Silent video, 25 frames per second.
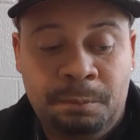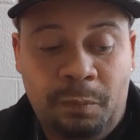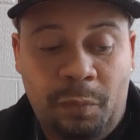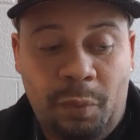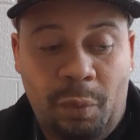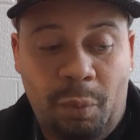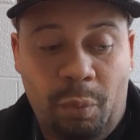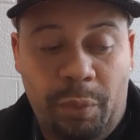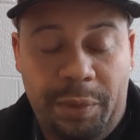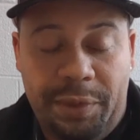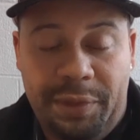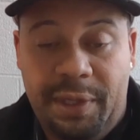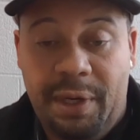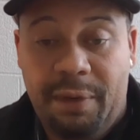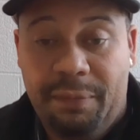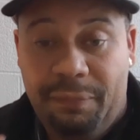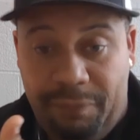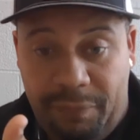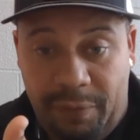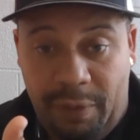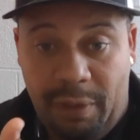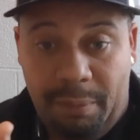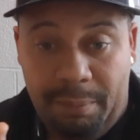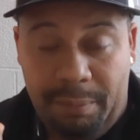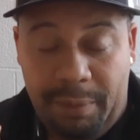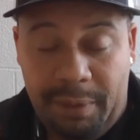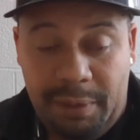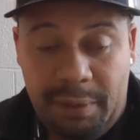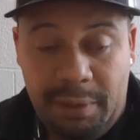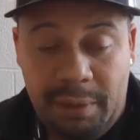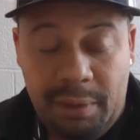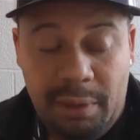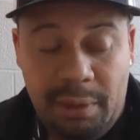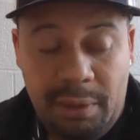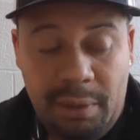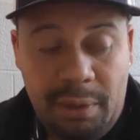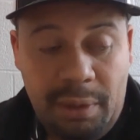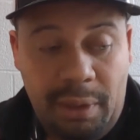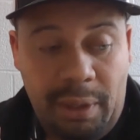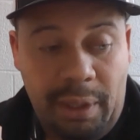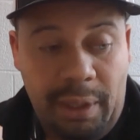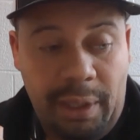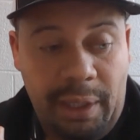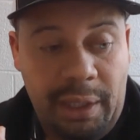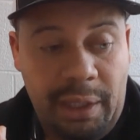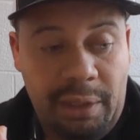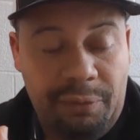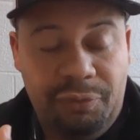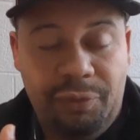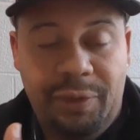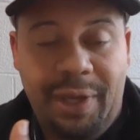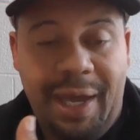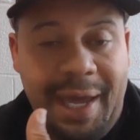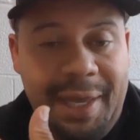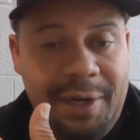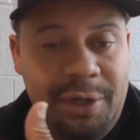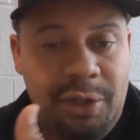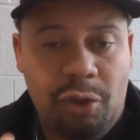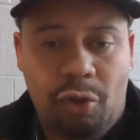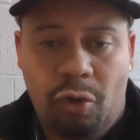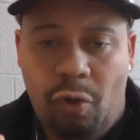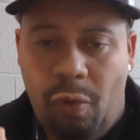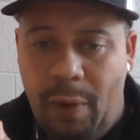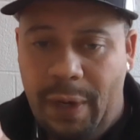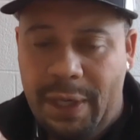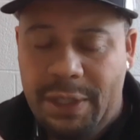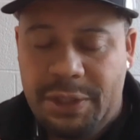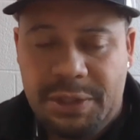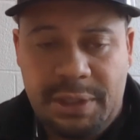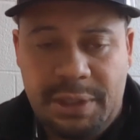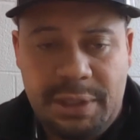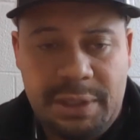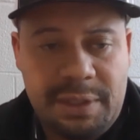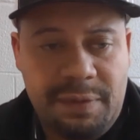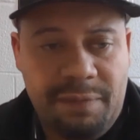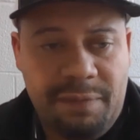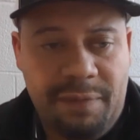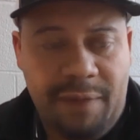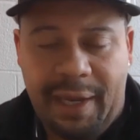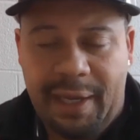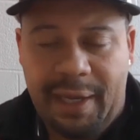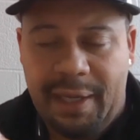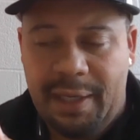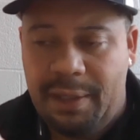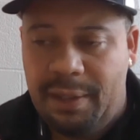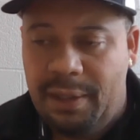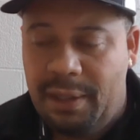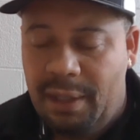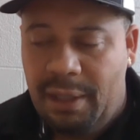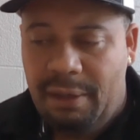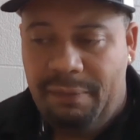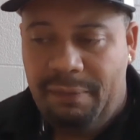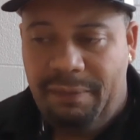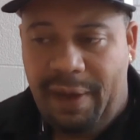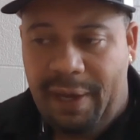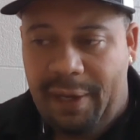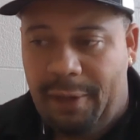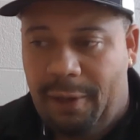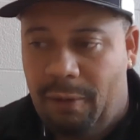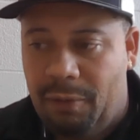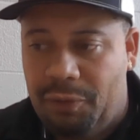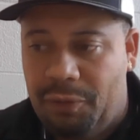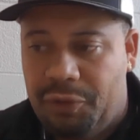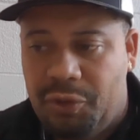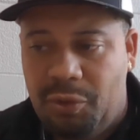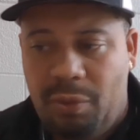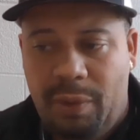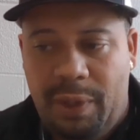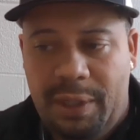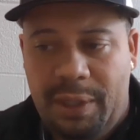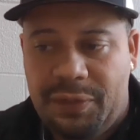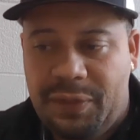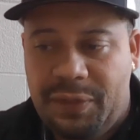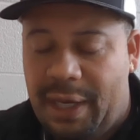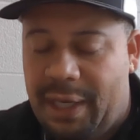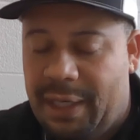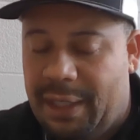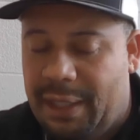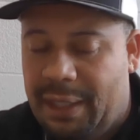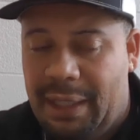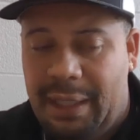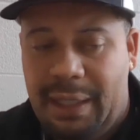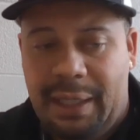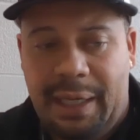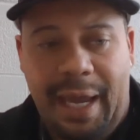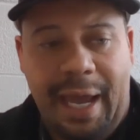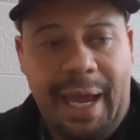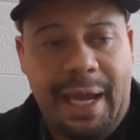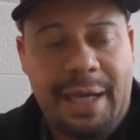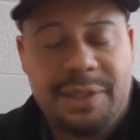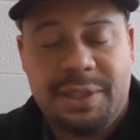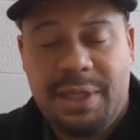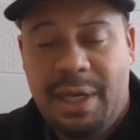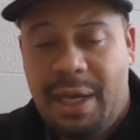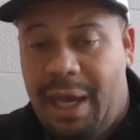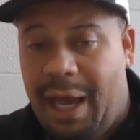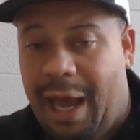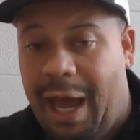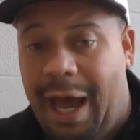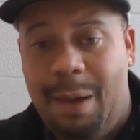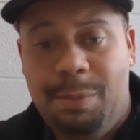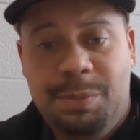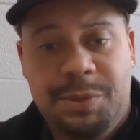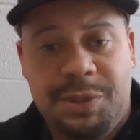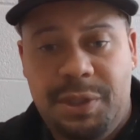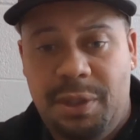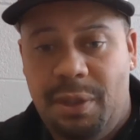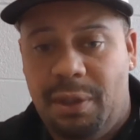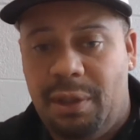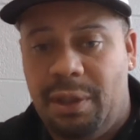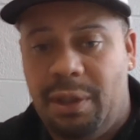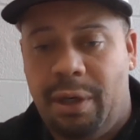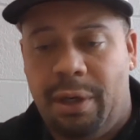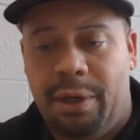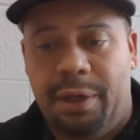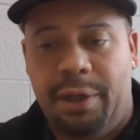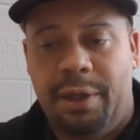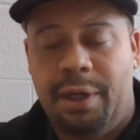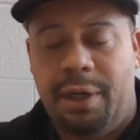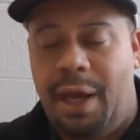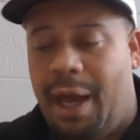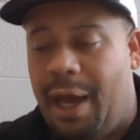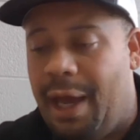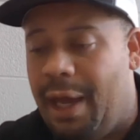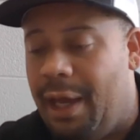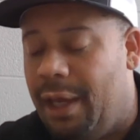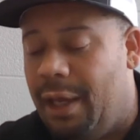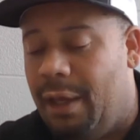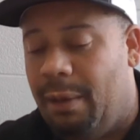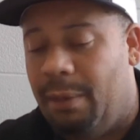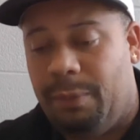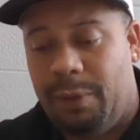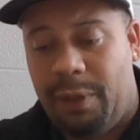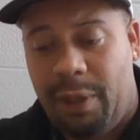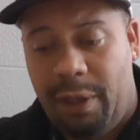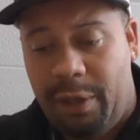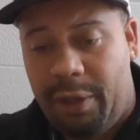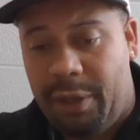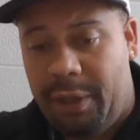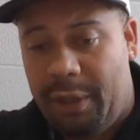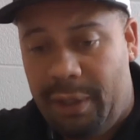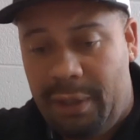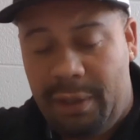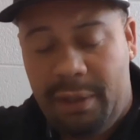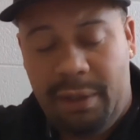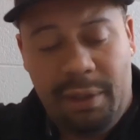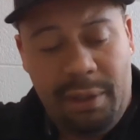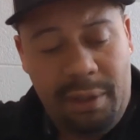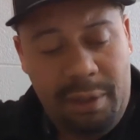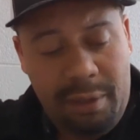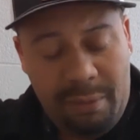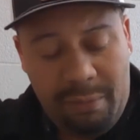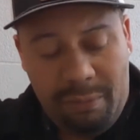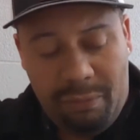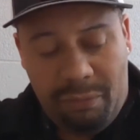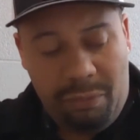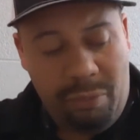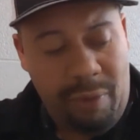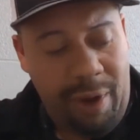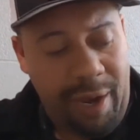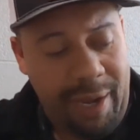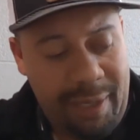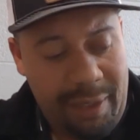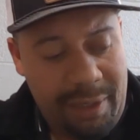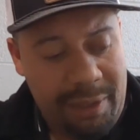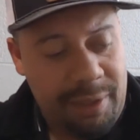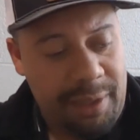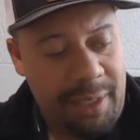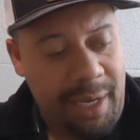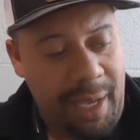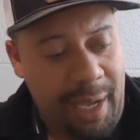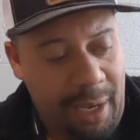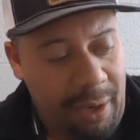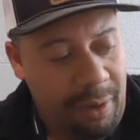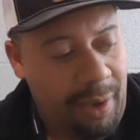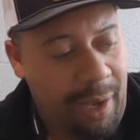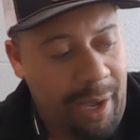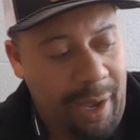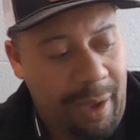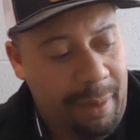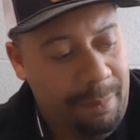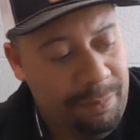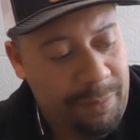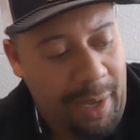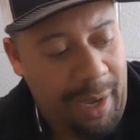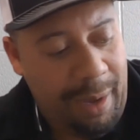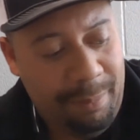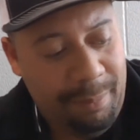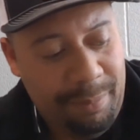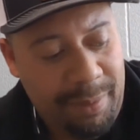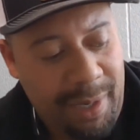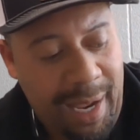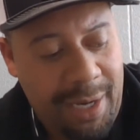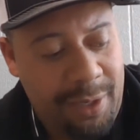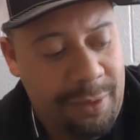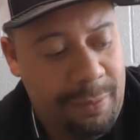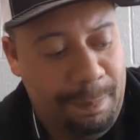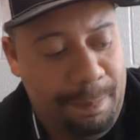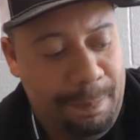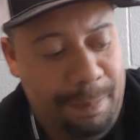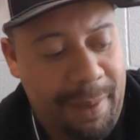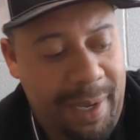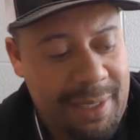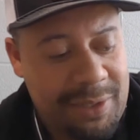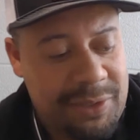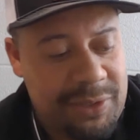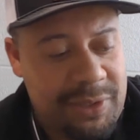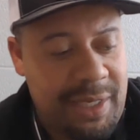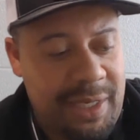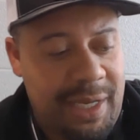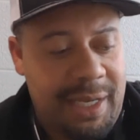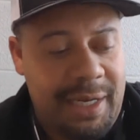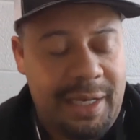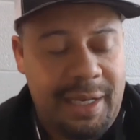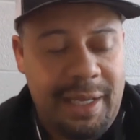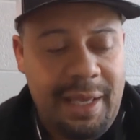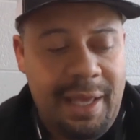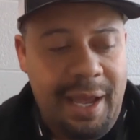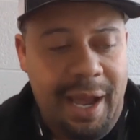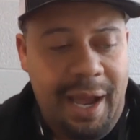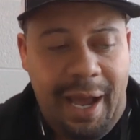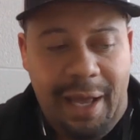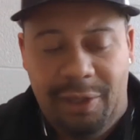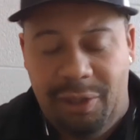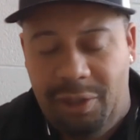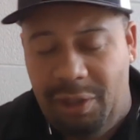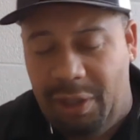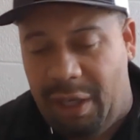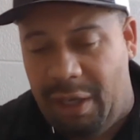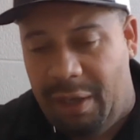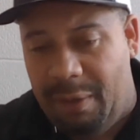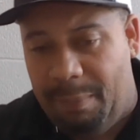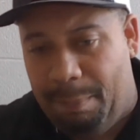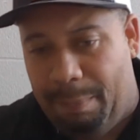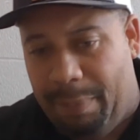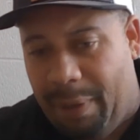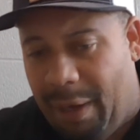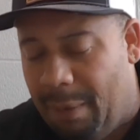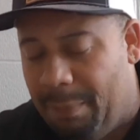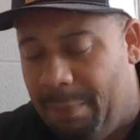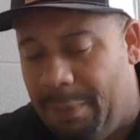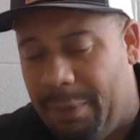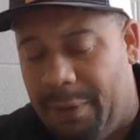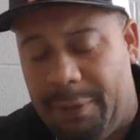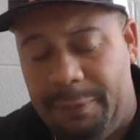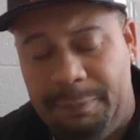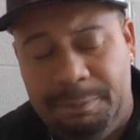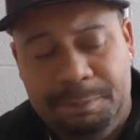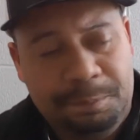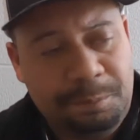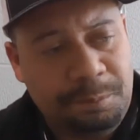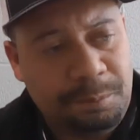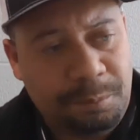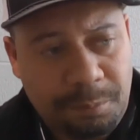with their filming. And if you got any questions, if I can go through anything again, guys, I'm still learning. I am learning right now. I'm not the best at it. I look at Bubba,